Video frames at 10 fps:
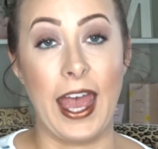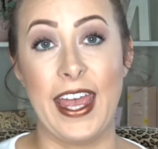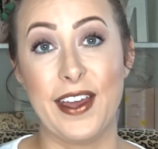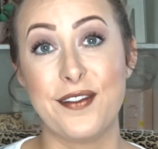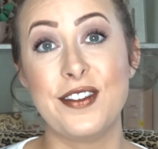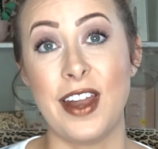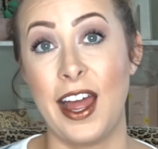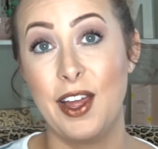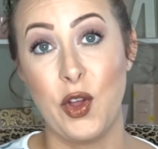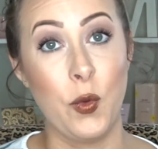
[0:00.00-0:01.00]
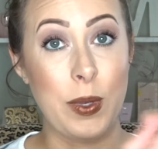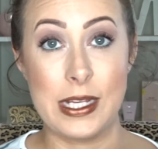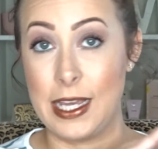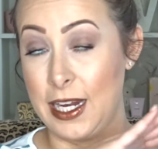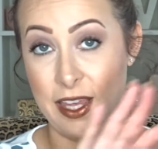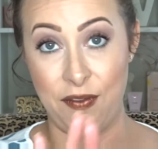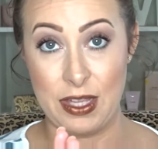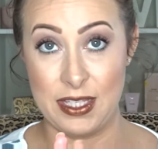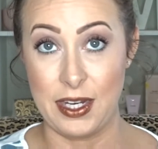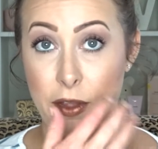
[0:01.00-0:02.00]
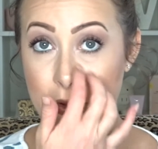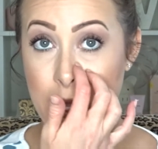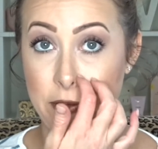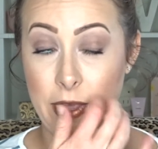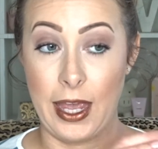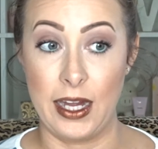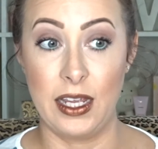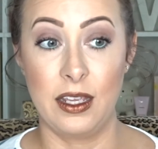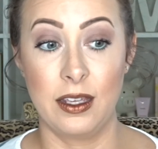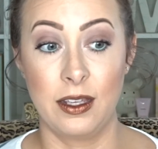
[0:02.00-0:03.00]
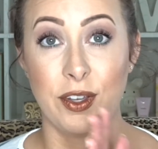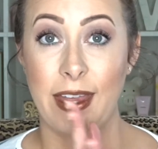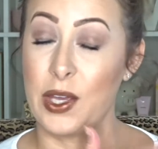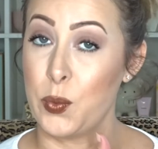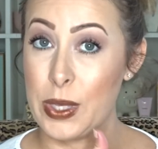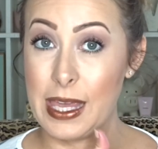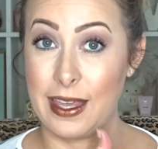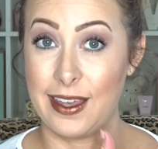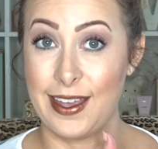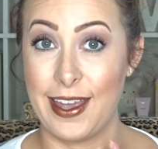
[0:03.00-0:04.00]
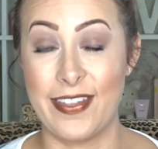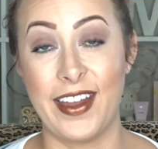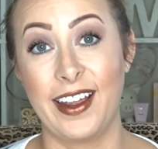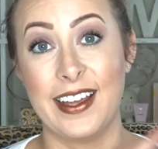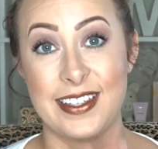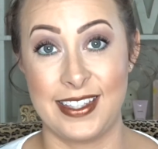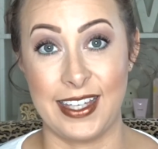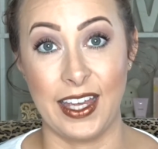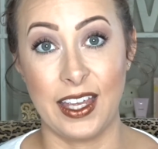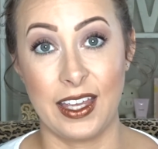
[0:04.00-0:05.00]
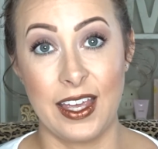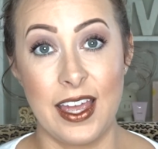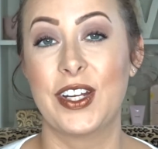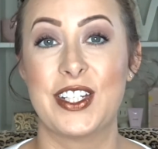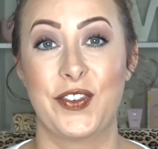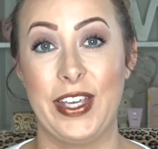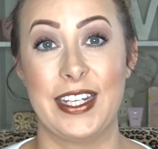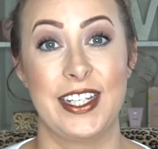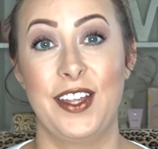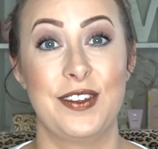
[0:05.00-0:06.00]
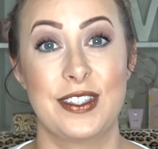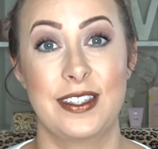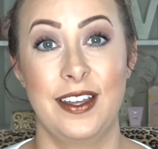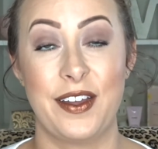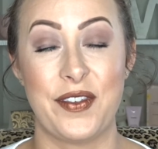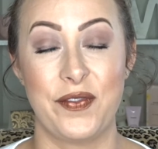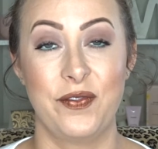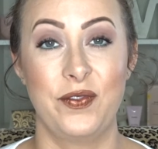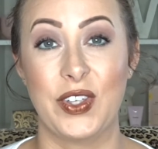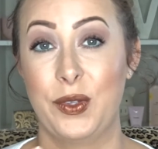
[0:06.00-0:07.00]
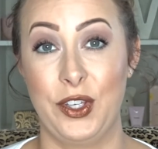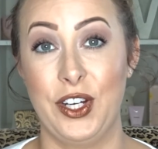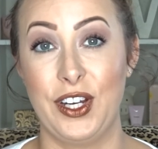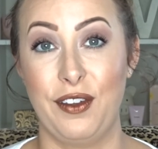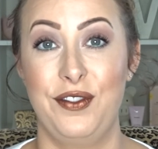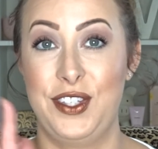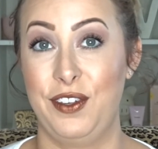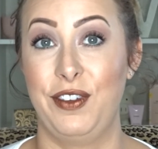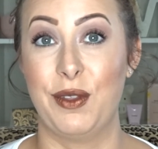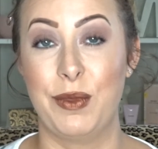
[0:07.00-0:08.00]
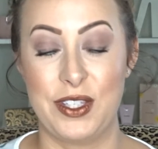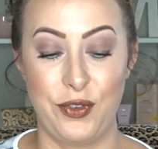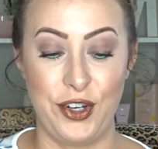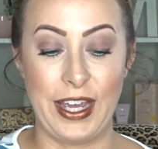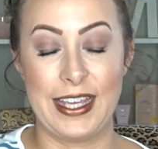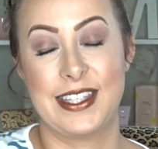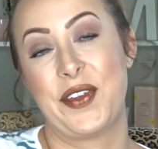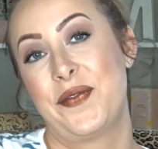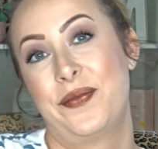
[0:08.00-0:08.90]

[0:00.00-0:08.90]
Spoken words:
I have not opened any of this stuff. I've had it for like a week, and then I got sick. I wanted to wait until I was feeling good enough to film this for you guys.